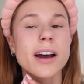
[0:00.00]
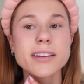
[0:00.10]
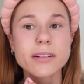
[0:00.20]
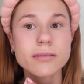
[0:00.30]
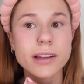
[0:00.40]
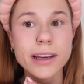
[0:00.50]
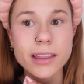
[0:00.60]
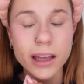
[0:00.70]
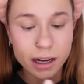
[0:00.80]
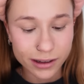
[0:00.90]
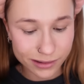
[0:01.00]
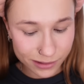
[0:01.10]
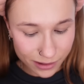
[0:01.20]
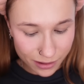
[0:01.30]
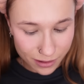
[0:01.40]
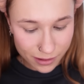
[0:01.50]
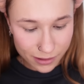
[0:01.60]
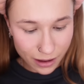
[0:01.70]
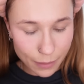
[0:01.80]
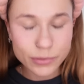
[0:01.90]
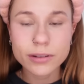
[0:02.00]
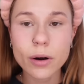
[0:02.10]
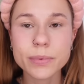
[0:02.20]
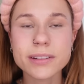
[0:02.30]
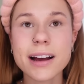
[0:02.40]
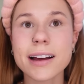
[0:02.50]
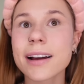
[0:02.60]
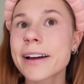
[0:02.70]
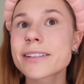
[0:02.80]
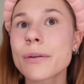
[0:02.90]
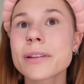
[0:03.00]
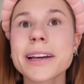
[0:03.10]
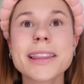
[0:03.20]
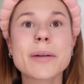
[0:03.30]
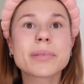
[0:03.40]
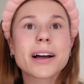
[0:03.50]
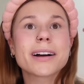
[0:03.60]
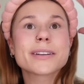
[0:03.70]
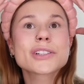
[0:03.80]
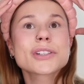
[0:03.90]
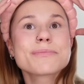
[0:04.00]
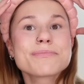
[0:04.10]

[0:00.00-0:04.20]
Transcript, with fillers: I don't like that. I'm so upset. I don't like that blush.